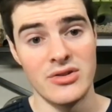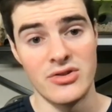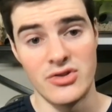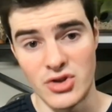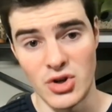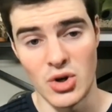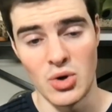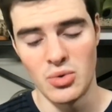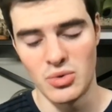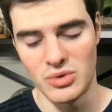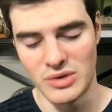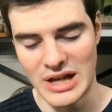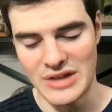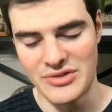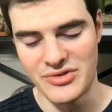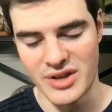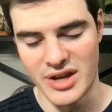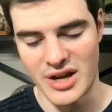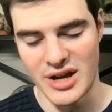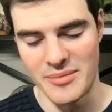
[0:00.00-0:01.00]
Don't
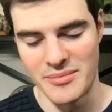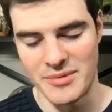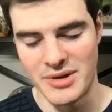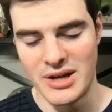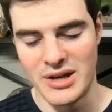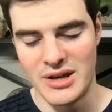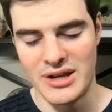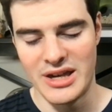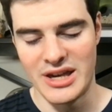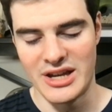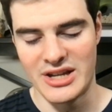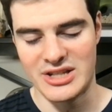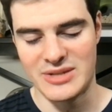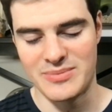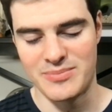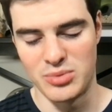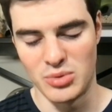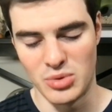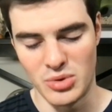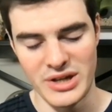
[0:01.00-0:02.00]
let them
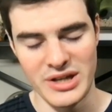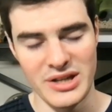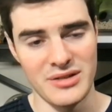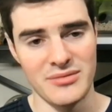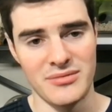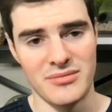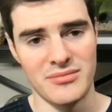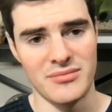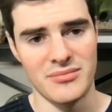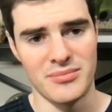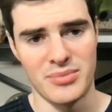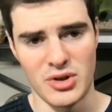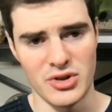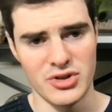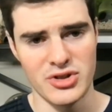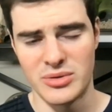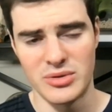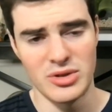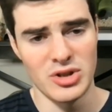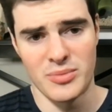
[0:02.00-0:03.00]
exploit
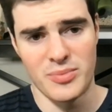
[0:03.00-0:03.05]
Baltimore.